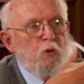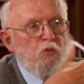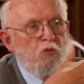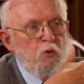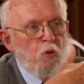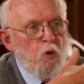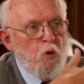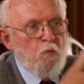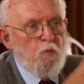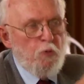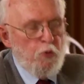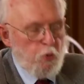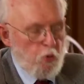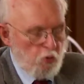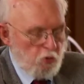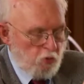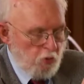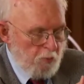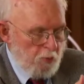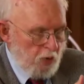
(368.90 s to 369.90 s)
what you hope for
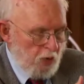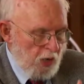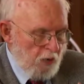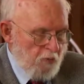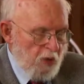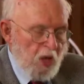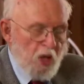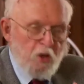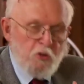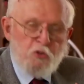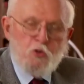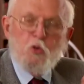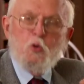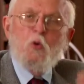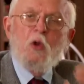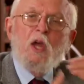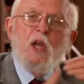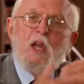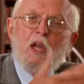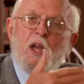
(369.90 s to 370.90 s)
those whom you love.
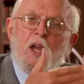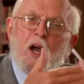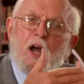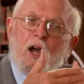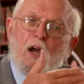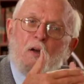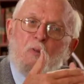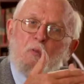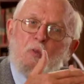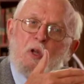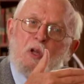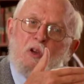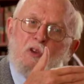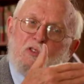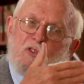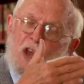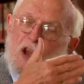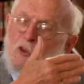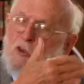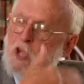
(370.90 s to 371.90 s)
To uh,
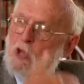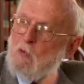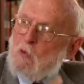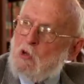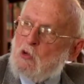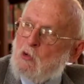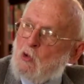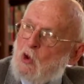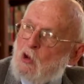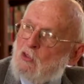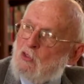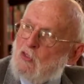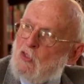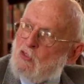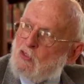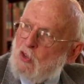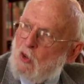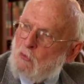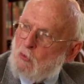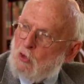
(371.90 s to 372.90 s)
here's how you can rejoice in the
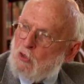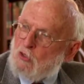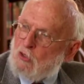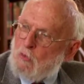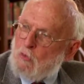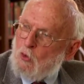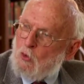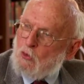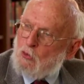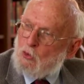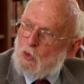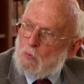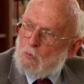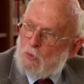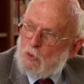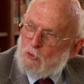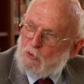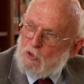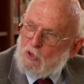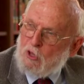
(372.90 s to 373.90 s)
sufferings of those who are
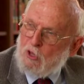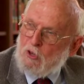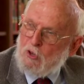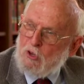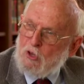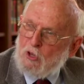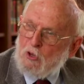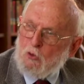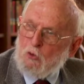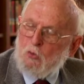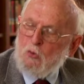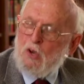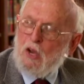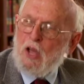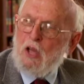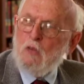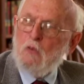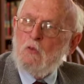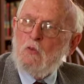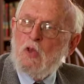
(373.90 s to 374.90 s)
persecuting you.
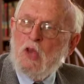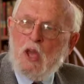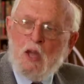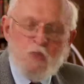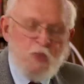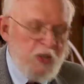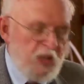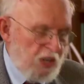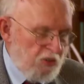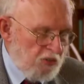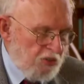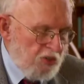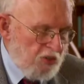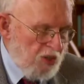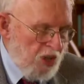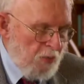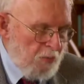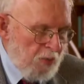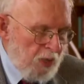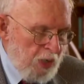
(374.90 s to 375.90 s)
Now, now the
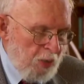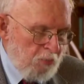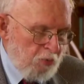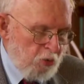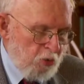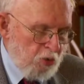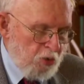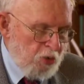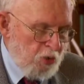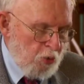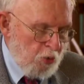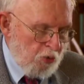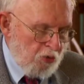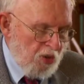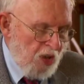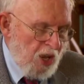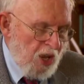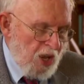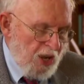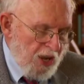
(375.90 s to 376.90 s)
eschaton becomes good news,
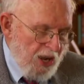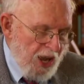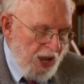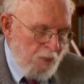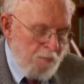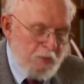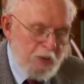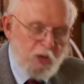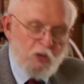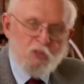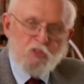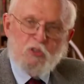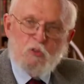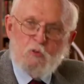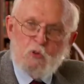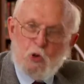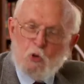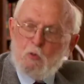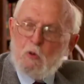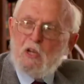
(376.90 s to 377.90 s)
not because
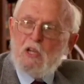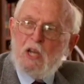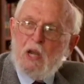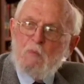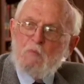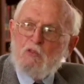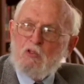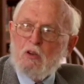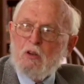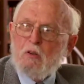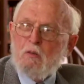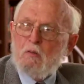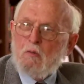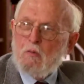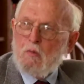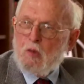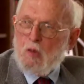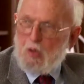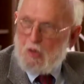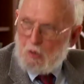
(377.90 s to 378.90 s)
of your redemption,
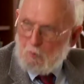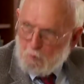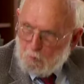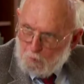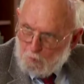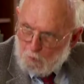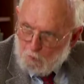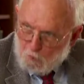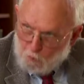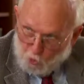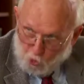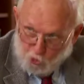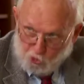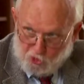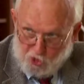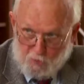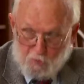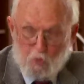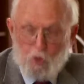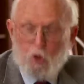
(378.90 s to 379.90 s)
First of